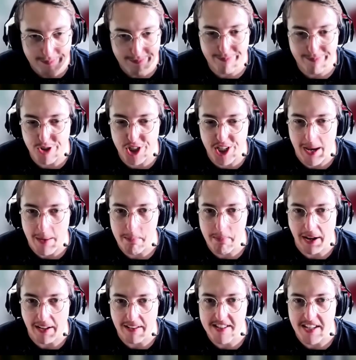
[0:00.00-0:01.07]
GM
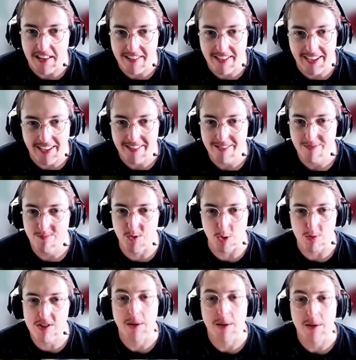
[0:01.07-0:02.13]
pants and do
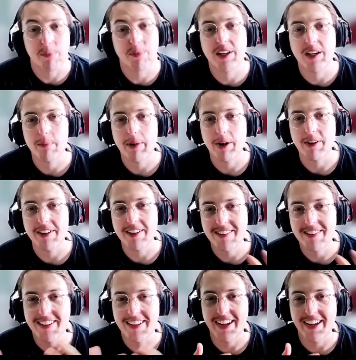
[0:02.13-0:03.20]
something about it
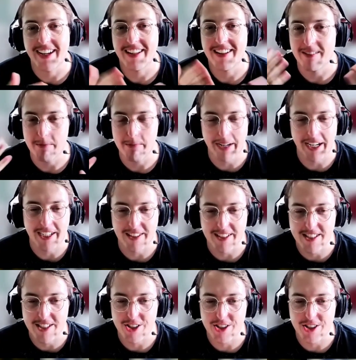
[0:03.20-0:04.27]
and make a
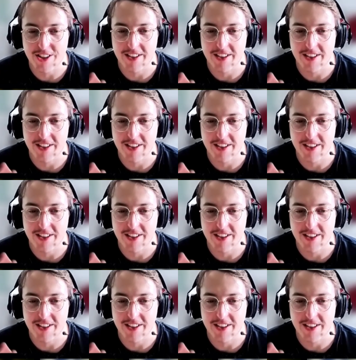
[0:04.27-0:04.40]
decision.